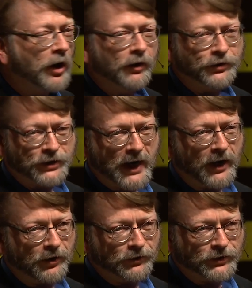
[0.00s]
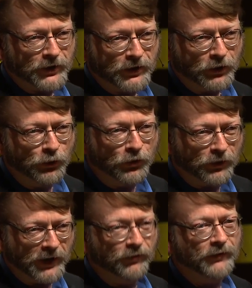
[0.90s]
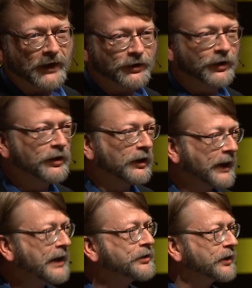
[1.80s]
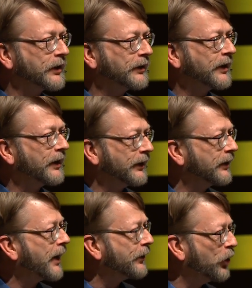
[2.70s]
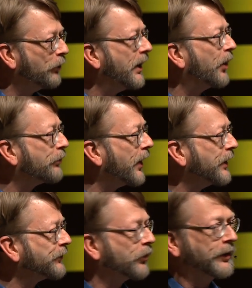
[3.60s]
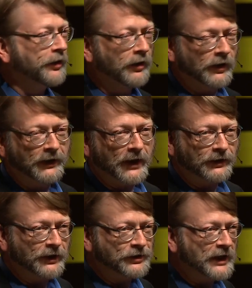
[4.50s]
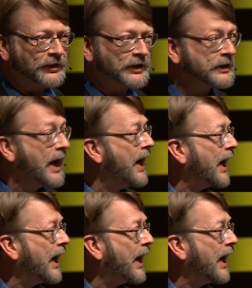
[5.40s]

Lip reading: Charles Townes, who invented the laser and got a Nobel Prize for it in the early 1960s,